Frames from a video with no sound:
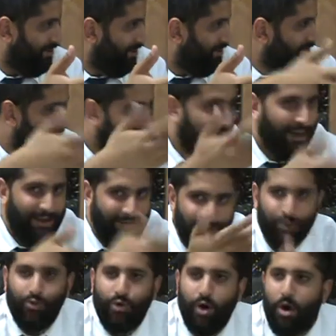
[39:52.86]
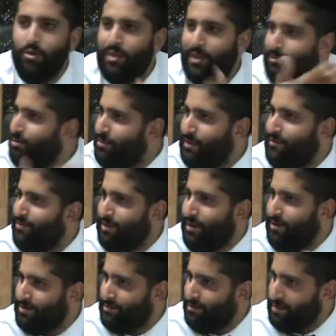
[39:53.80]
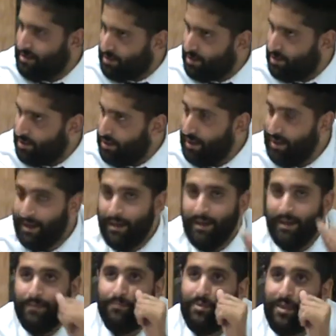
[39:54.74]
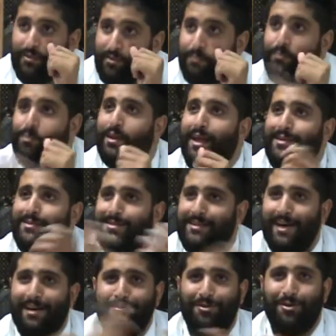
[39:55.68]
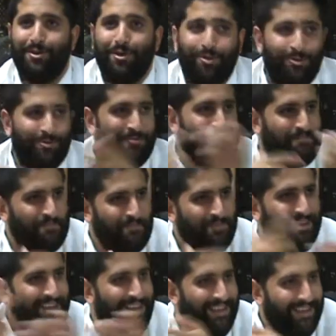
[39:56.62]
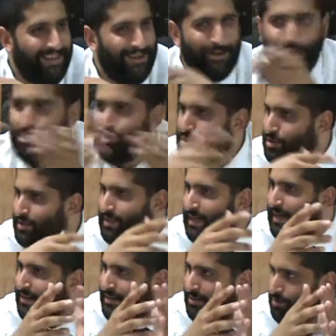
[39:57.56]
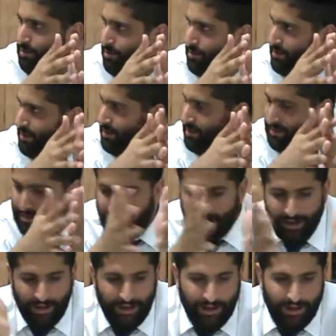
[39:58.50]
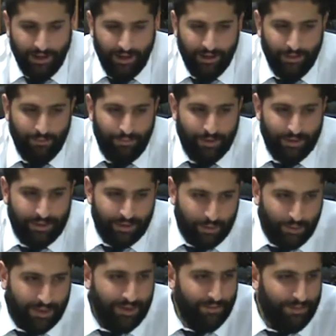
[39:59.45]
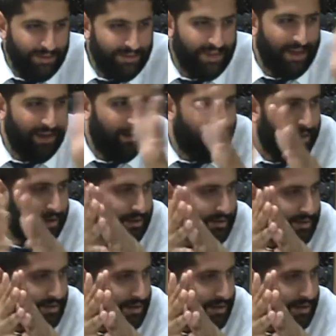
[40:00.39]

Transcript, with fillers: If you know them, you'll never call somebody sir. different places have their own cultures and how they do those things. But there's what to be said about